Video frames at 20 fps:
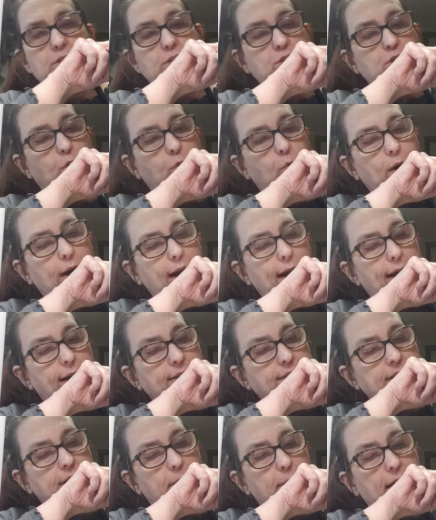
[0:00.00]
So what I
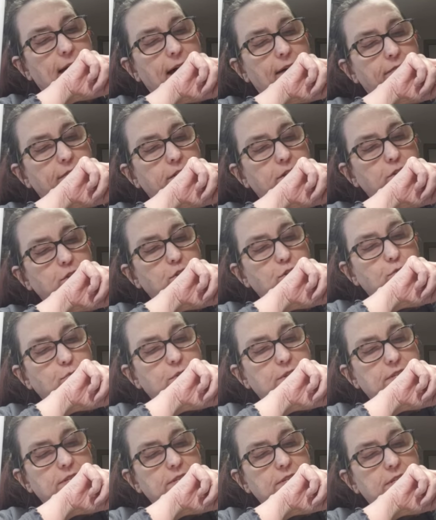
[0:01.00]
ended up having to do
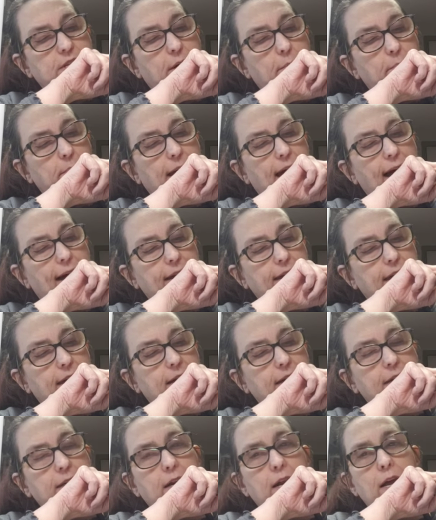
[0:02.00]
is come back
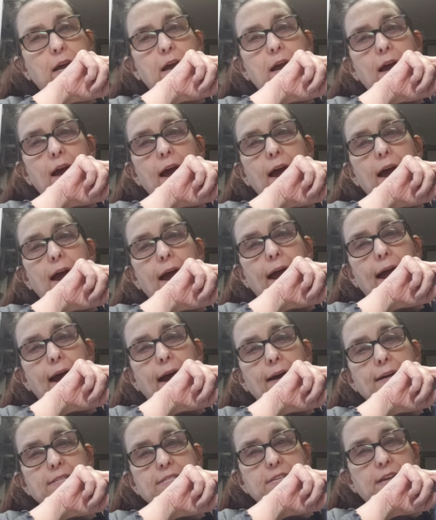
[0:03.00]
in
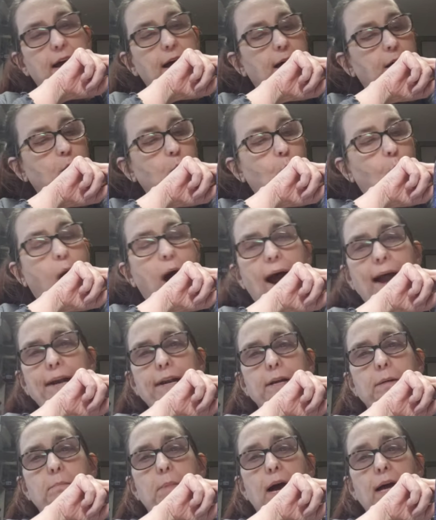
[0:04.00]
and
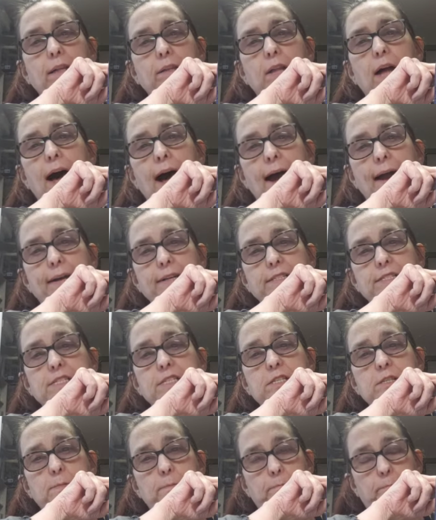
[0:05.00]
widen my
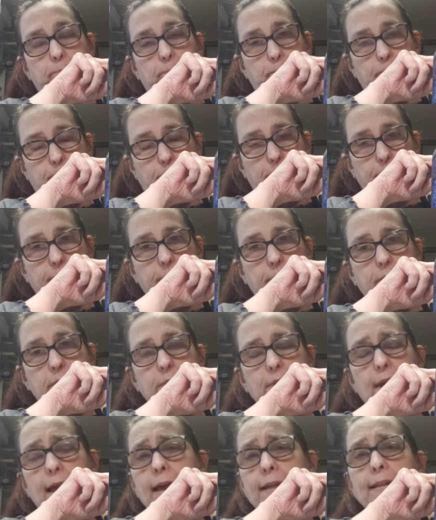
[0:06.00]
lines.
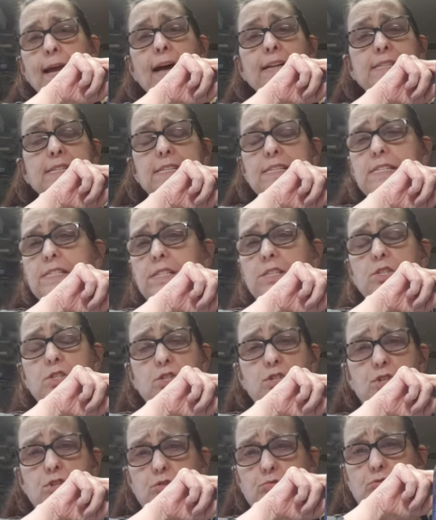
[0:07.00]
And that's easy
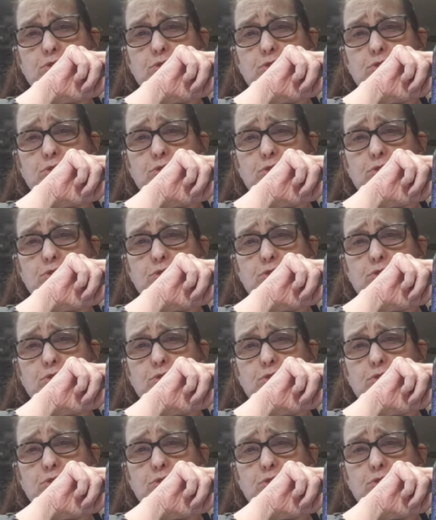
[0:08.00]
to do